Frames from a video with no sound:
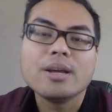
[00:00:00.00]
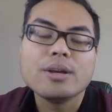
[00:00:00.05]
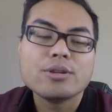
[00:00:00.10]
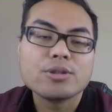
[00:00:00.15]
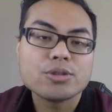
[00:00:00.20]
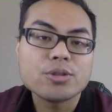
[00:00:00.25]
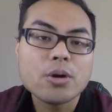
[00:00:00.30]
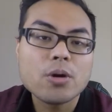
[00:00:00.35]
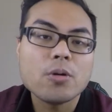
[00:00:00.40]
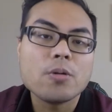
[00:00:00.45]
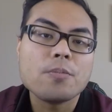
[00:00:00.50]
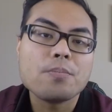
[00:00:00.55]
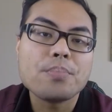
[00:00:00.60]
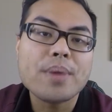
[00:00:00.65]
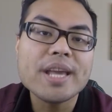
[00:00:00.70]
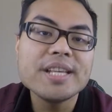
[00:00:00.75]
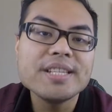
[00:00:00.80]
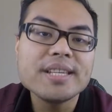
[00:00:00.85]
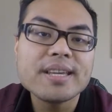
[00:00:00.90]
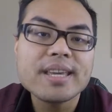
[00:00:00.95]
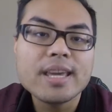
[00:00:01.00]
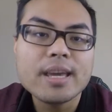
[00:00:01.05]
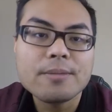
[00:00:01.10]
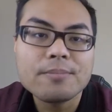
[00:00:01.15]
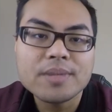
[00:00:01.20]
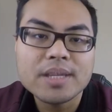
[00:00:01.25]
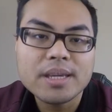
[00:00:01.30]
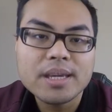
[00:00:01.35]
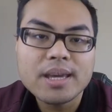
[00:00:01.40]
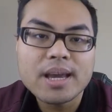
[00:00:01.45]
So basic
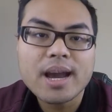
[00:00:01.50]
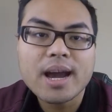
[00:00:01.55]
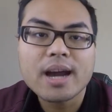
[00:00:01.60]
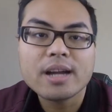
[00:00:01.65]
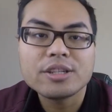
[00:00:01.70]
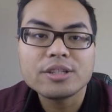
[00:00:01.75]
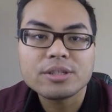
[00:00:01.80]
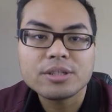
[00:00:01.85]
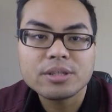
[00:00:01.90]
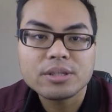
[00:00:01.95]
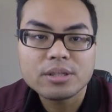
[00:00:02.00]
EMT are